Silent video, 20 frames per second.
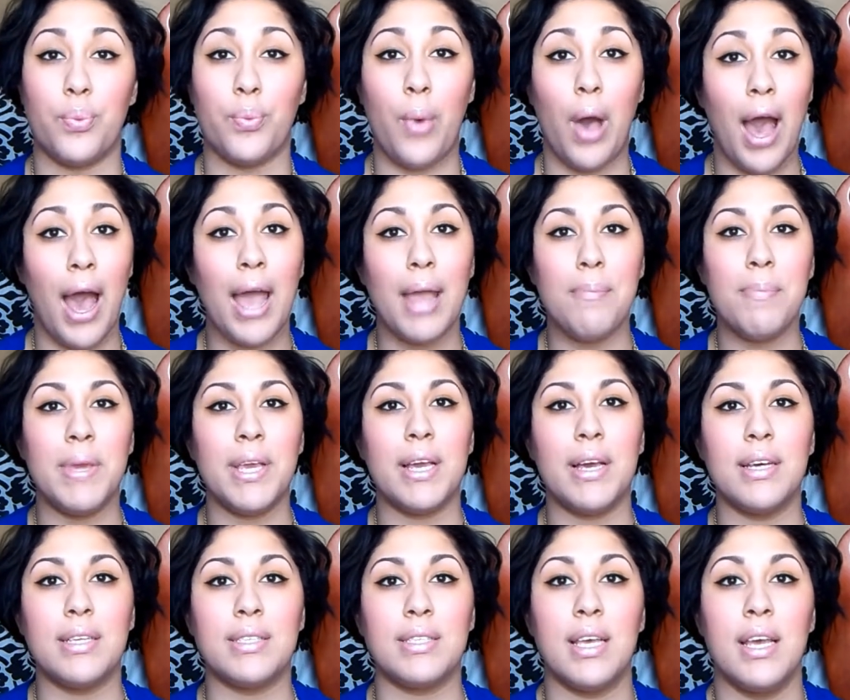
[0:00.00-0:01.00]
Why?
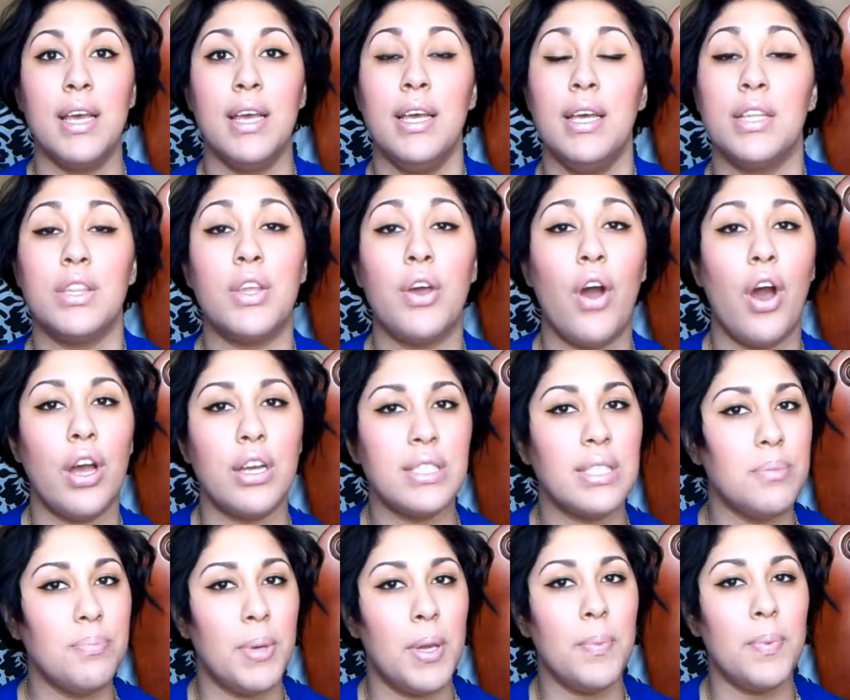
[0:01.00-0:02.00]
Because there are
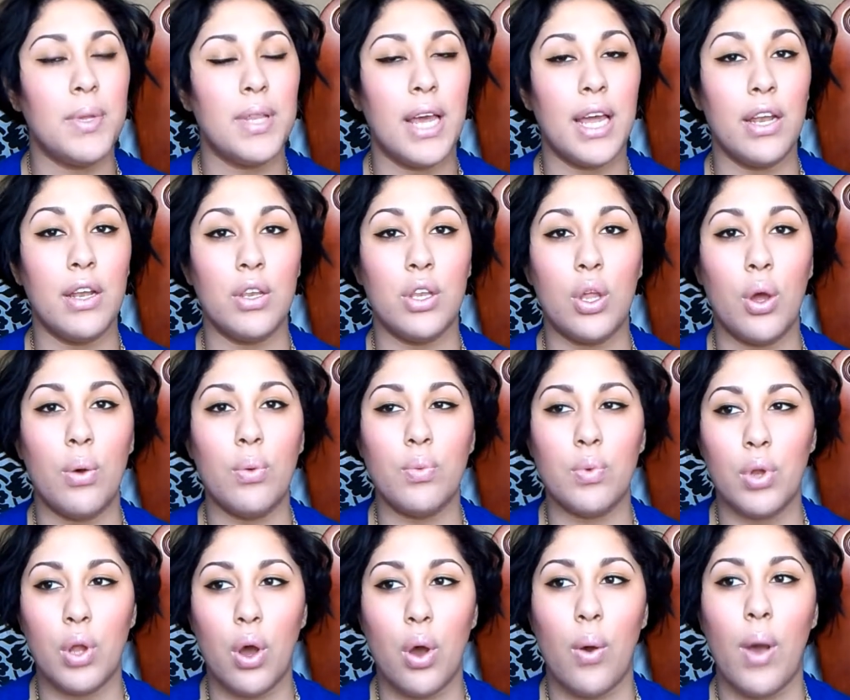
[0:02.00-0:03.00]
some people that don't
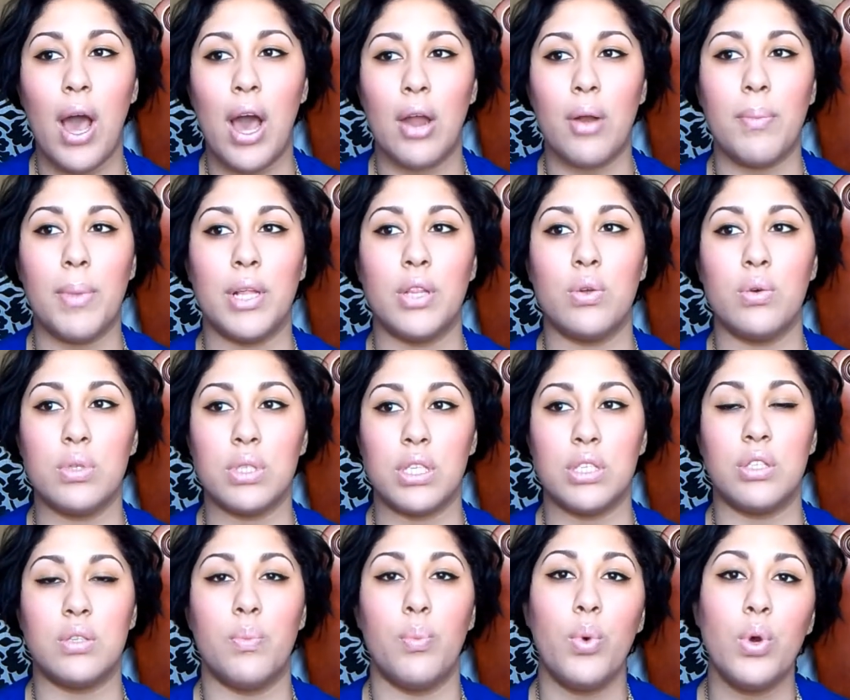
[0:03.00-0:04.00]
know how to make their own
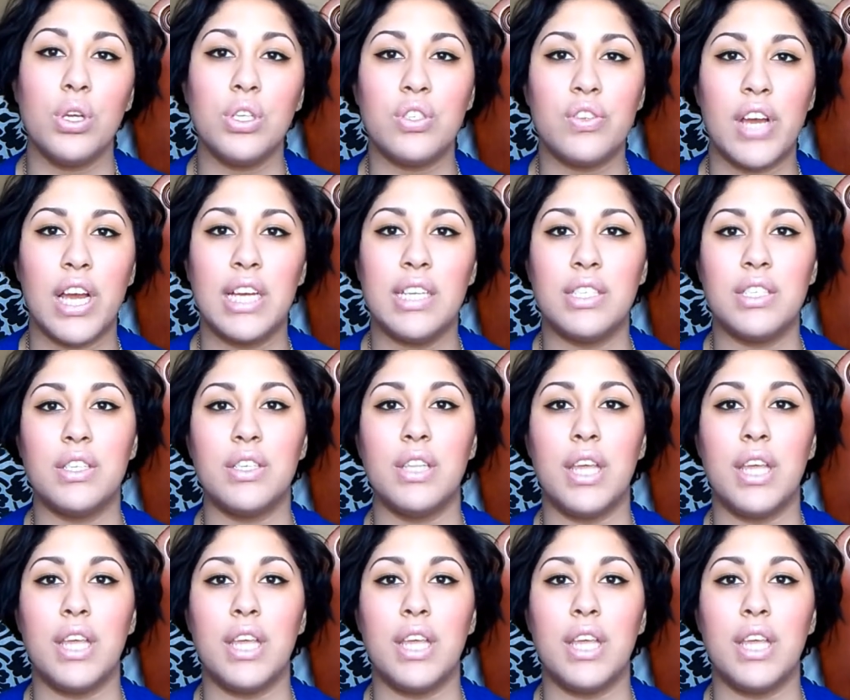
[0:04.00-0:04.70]
tinted moisturizer.